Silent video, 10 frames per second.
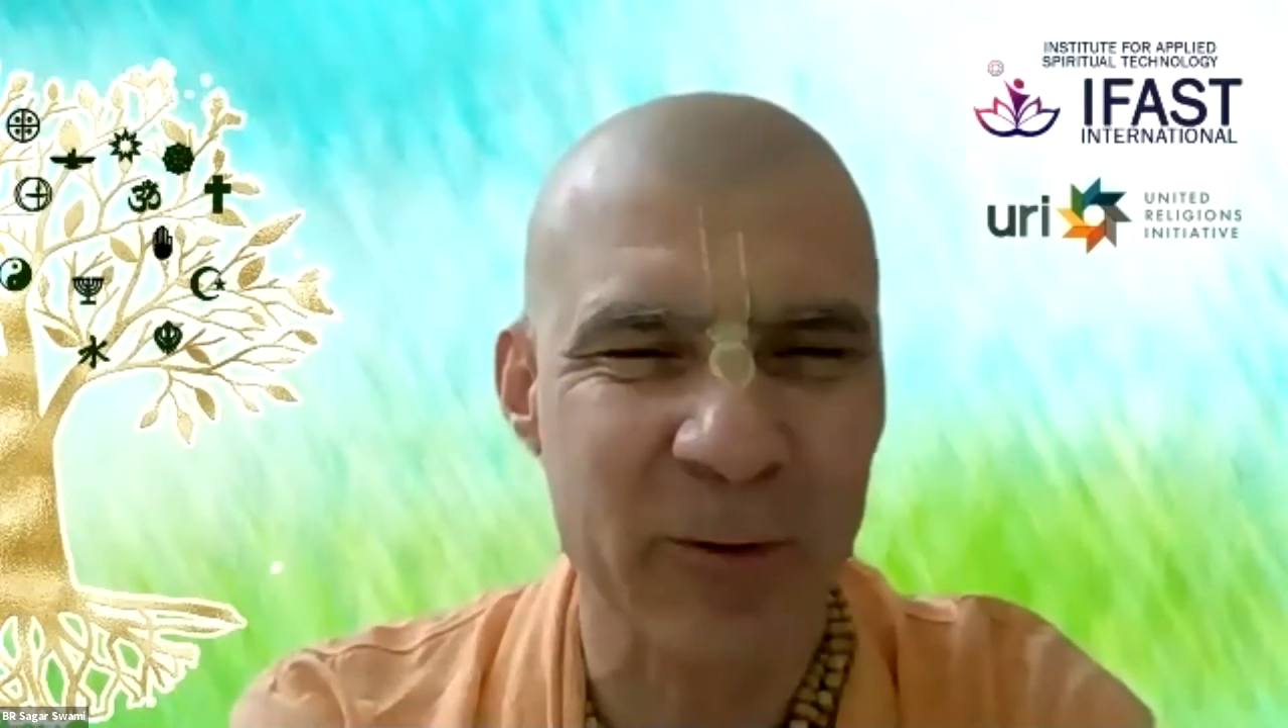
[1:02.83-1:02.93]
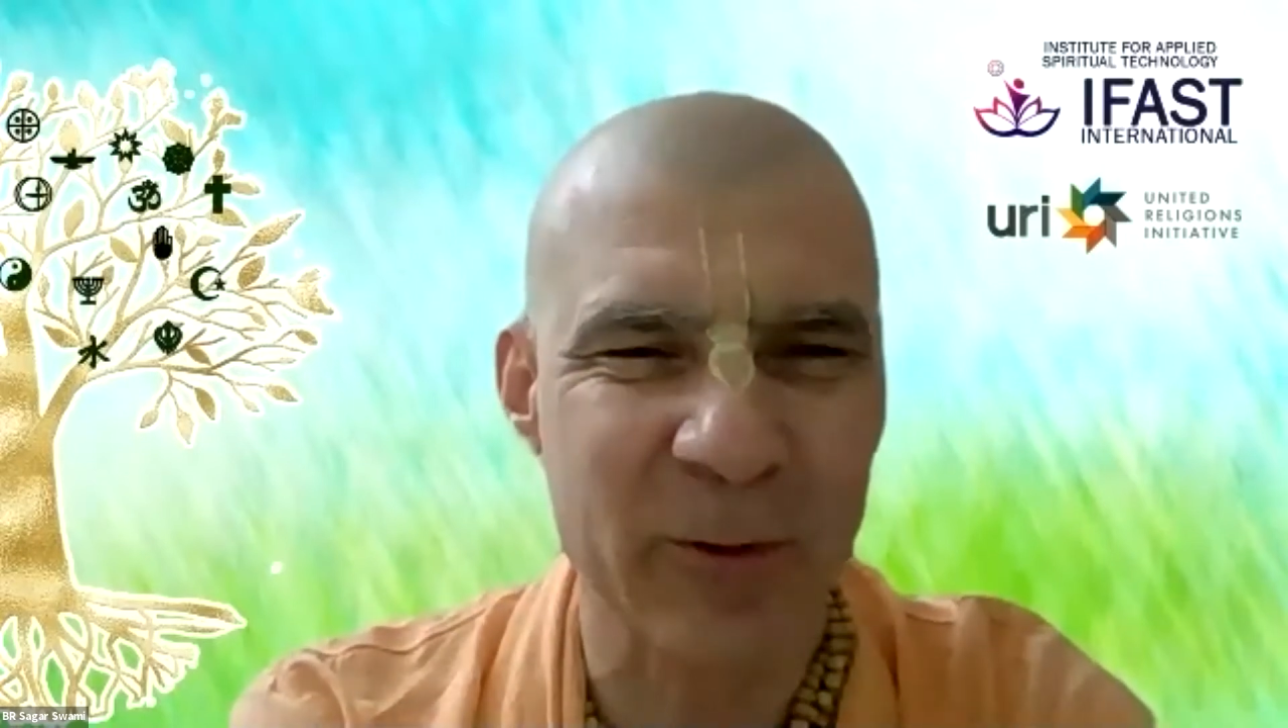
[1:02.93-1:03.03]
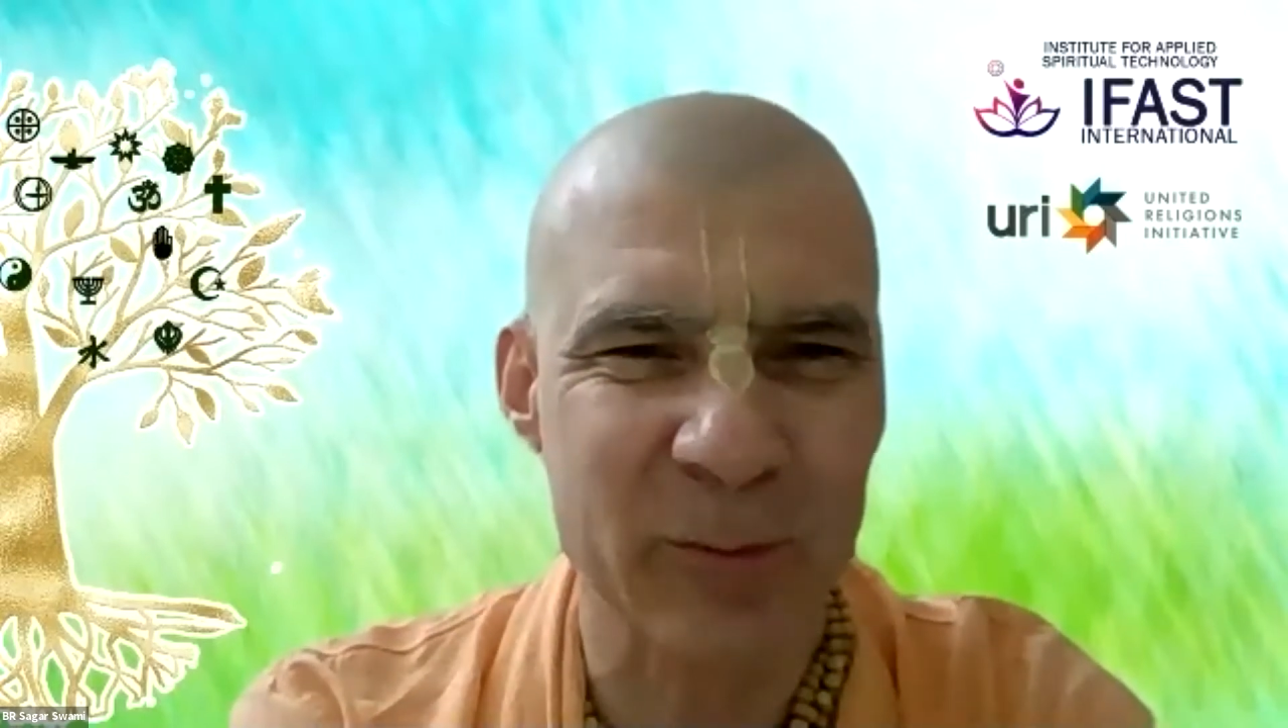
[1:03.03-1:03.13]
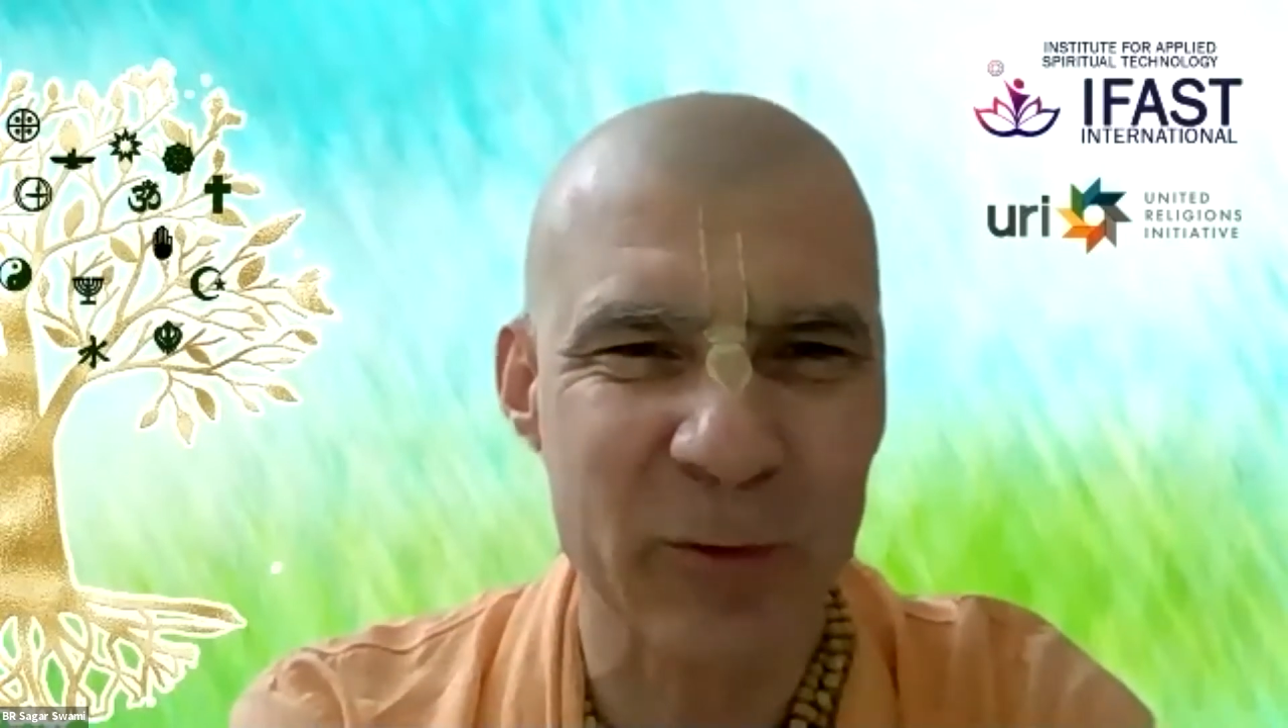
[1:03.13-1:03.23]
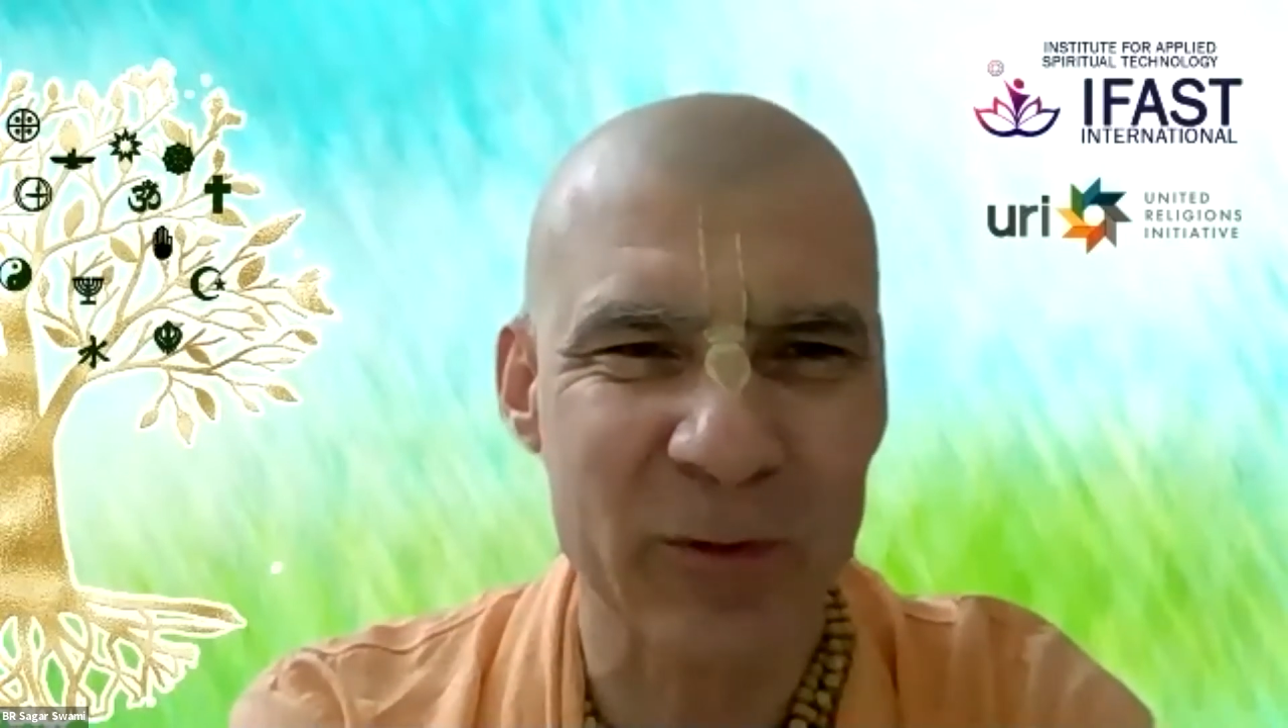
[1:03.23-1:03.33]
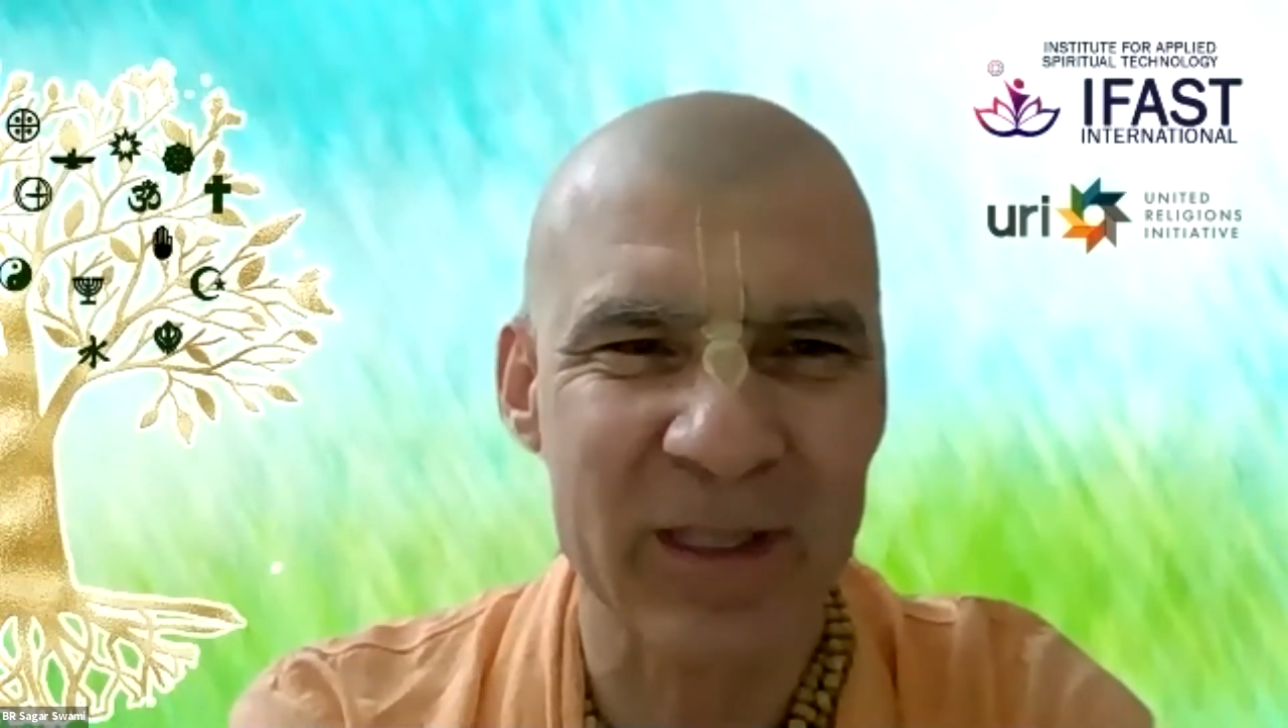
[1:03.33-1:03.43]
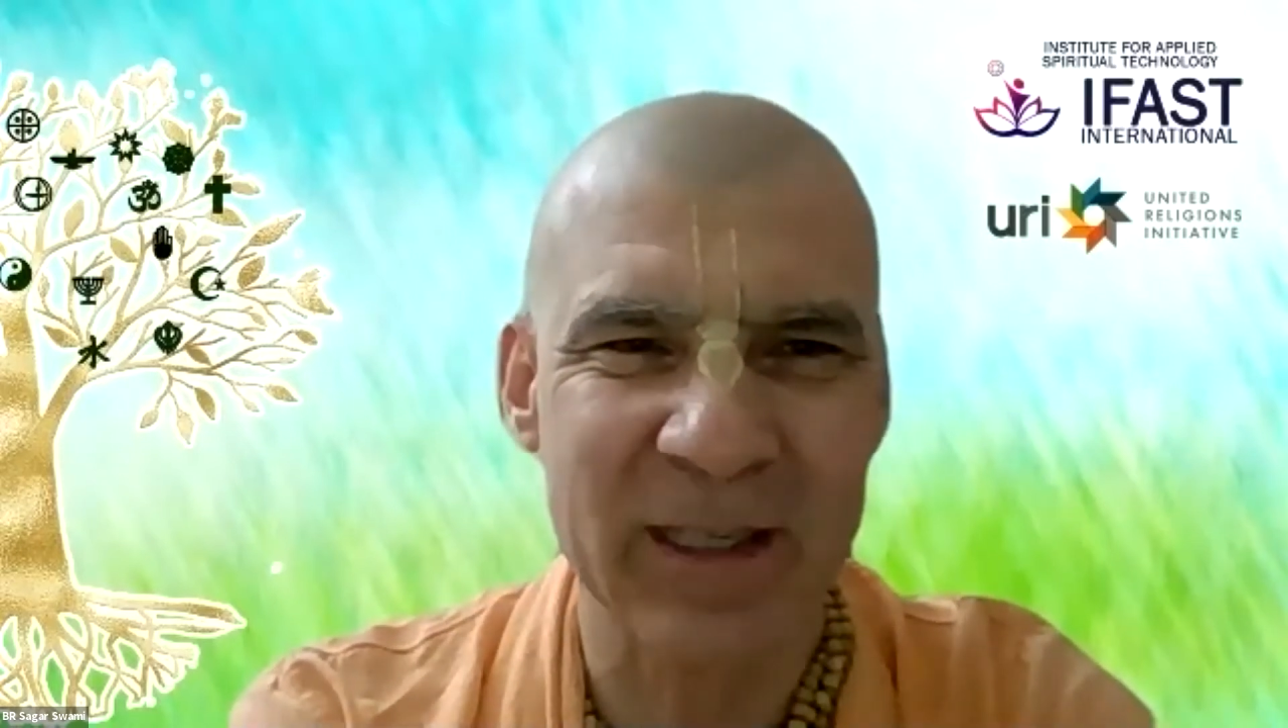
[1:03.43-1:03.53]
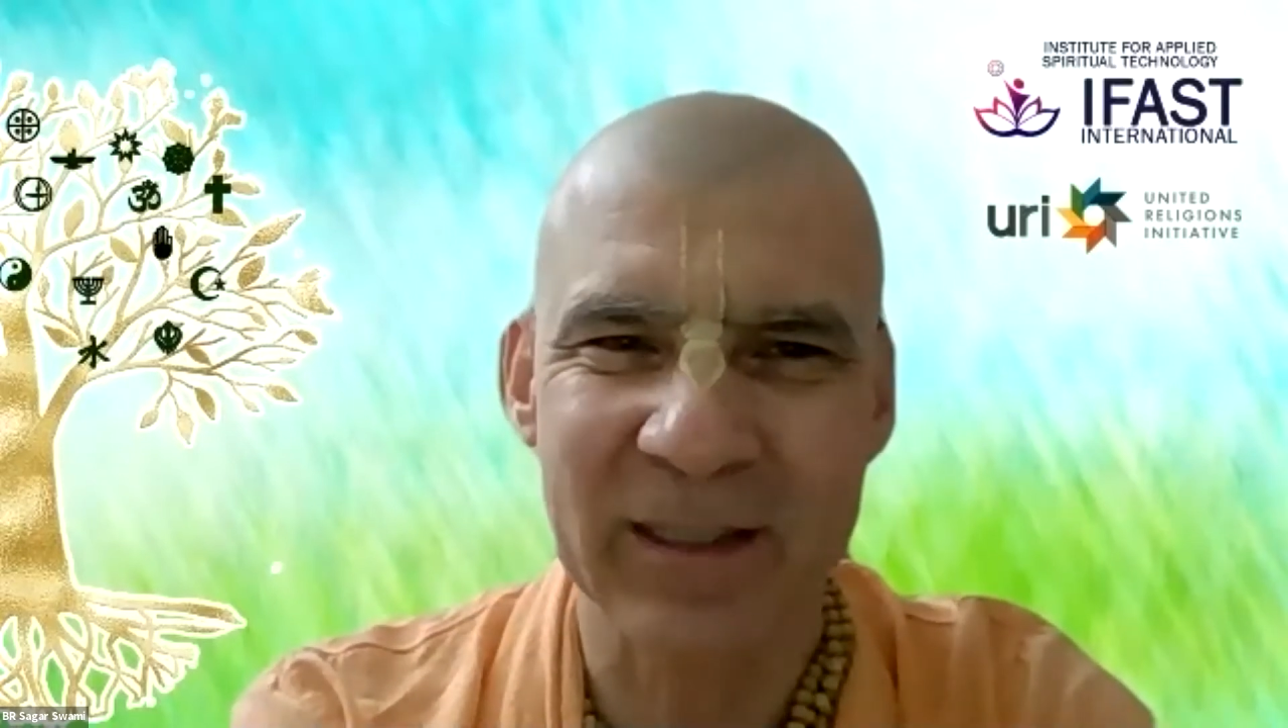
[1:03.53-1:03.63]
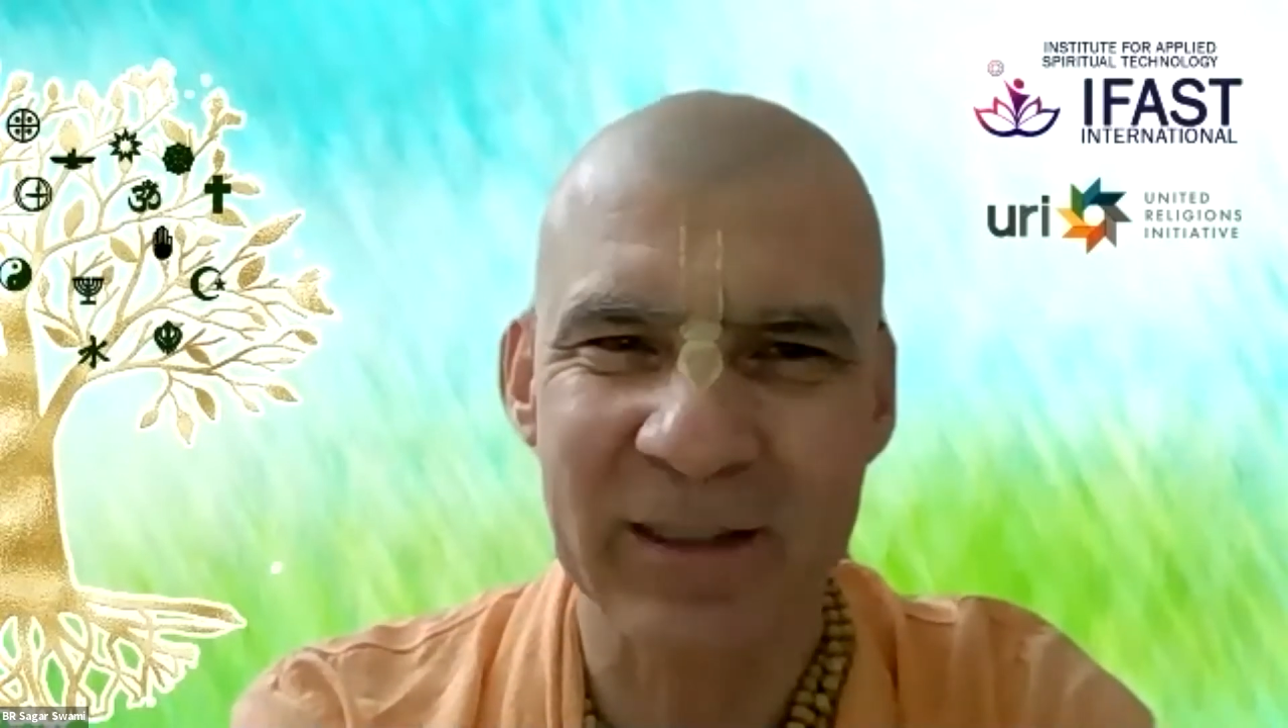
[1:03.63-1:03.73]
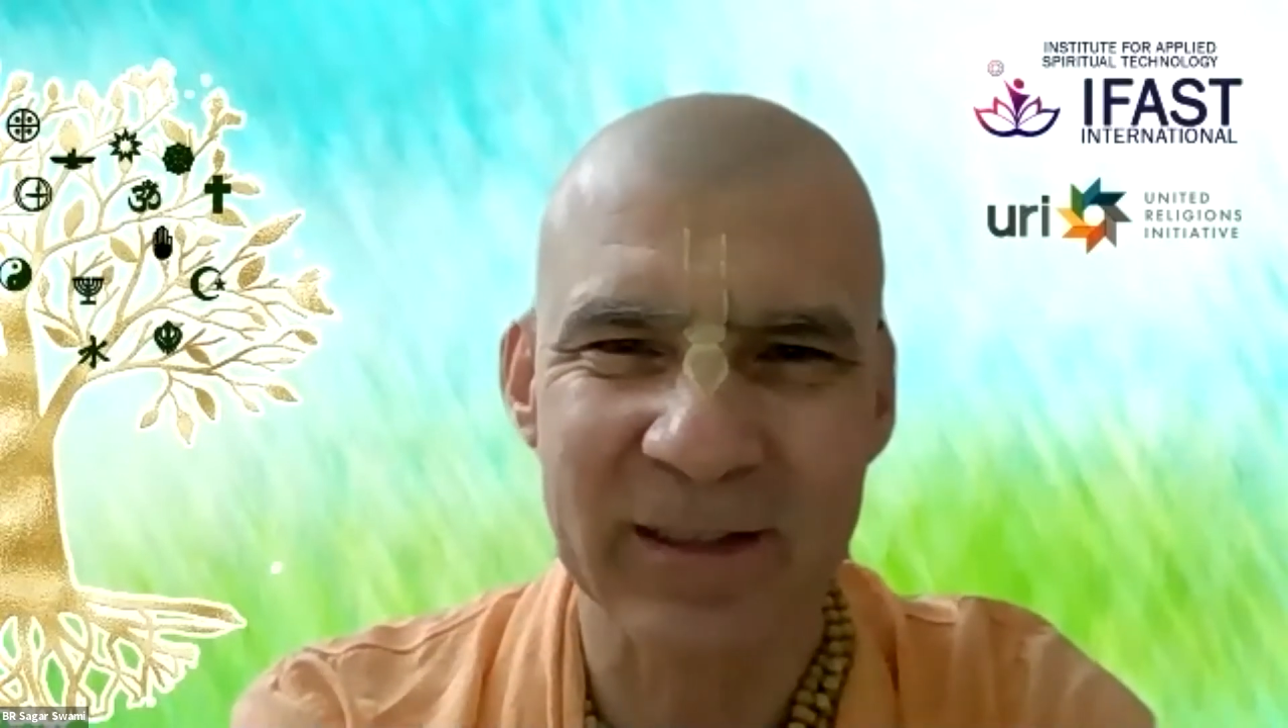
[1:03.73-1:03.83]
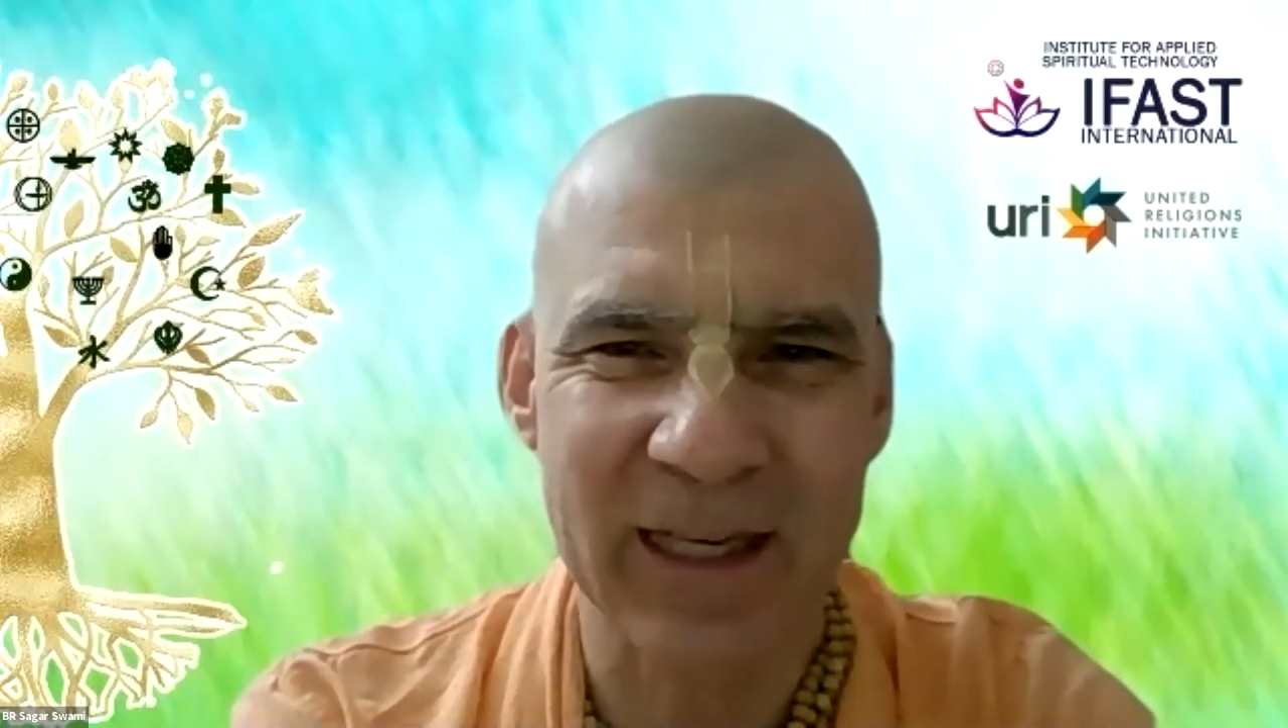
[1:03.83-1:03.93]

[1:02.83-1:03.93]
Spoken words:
Lord Buddha,